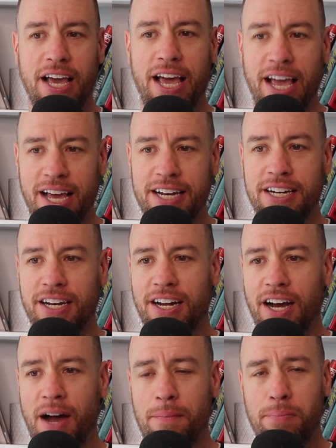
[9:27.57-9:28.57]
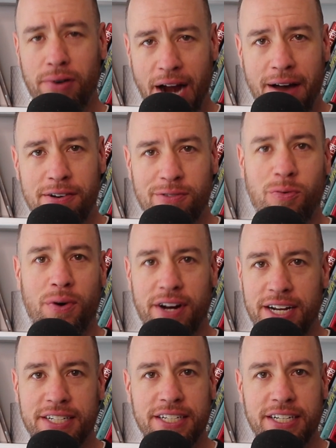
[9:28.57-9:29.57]
And I'm proud of what
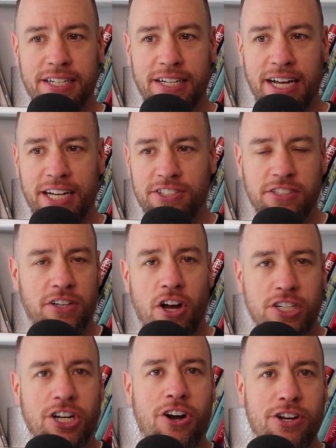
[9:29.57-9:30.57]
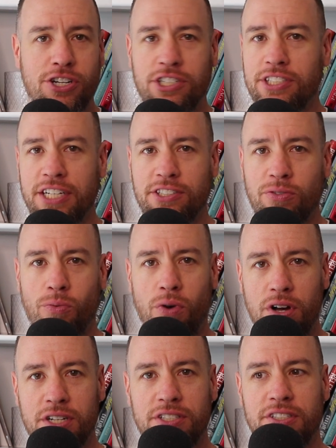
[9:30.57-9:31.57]
I did, as unconscious as it
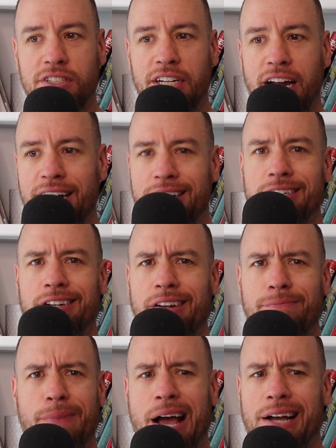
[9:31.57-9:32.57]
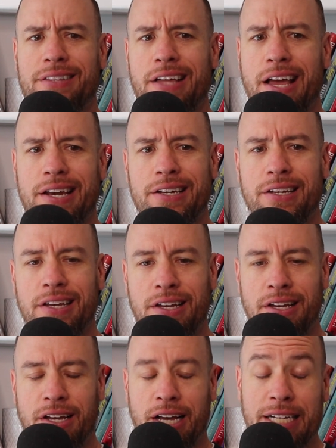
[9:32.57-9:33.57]
was. And I didn't back then,
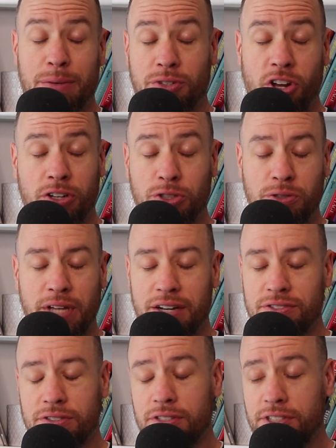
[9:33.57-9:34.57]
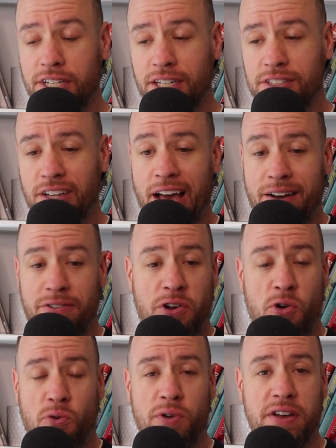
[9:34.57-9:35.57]
again, we're talking 2006. I don't
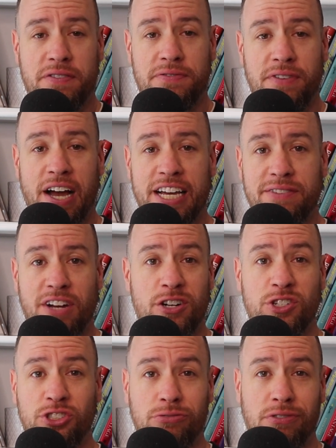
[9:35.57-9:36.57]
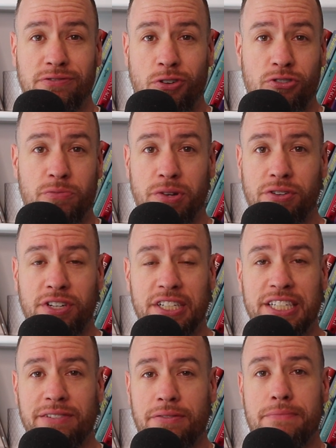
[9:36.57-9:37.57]
know if I even understood what
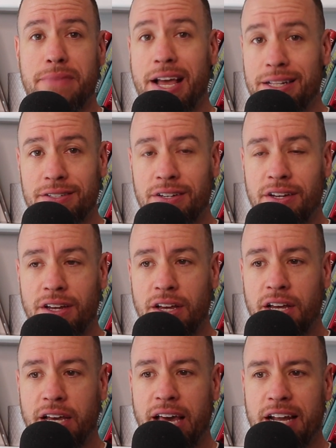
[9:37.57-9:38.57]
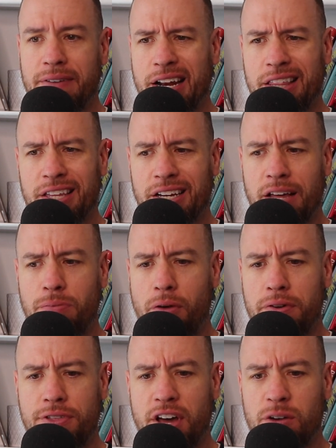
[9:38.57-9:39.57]
vulnerability even meant. And if anything, I
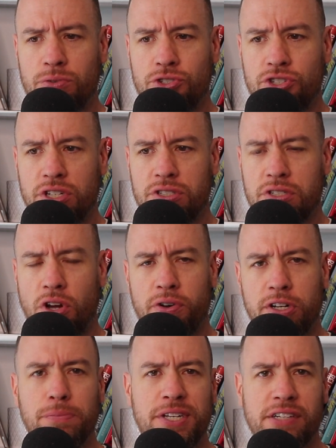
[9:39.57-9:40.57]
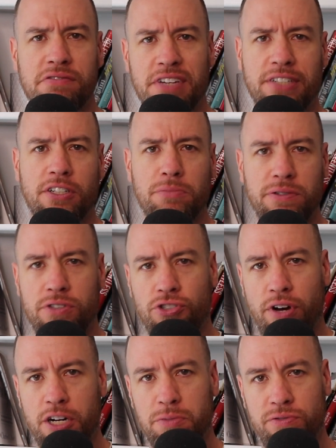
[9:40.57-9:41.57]
probably thought it was just, oh, you're being a victim if you're
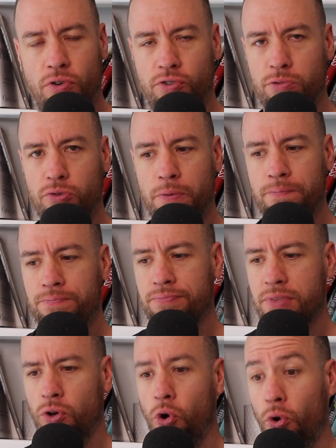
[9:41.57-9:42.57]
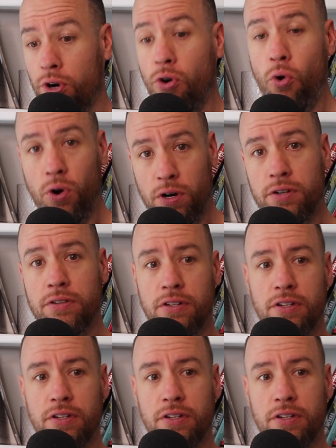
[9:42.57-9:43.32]
trying to be vulnerable. Or